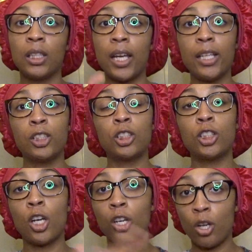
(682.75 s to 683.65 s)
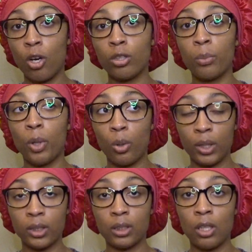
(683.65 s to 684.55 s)
they turn on the
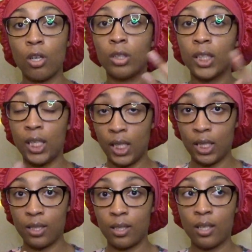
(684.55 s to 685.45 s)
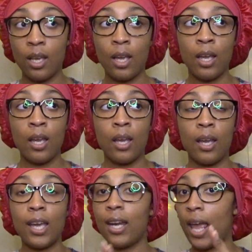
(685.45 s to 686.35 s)
boys, on the Kens.
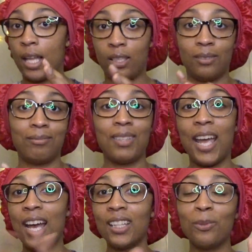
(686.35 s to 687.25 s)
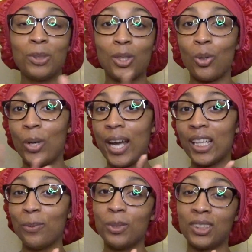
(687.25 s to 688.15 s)
And Alan. Alan was cool.
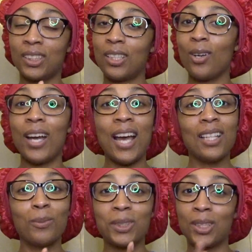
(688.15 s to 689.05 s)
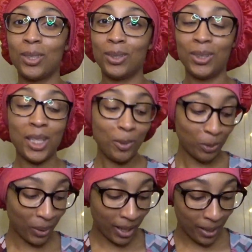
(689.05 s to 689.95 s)
Alan was cool. He was
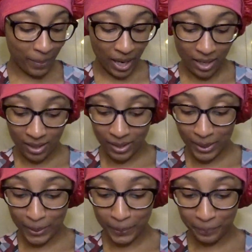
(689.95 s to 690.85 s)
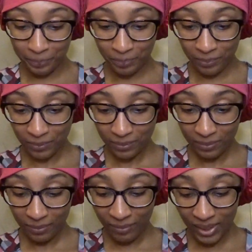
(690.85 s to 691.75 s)
played by,
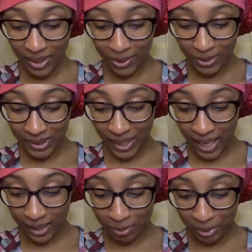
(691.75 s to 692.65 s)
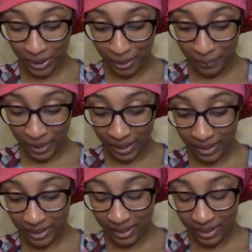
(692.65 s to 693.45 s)
who was Alan played by?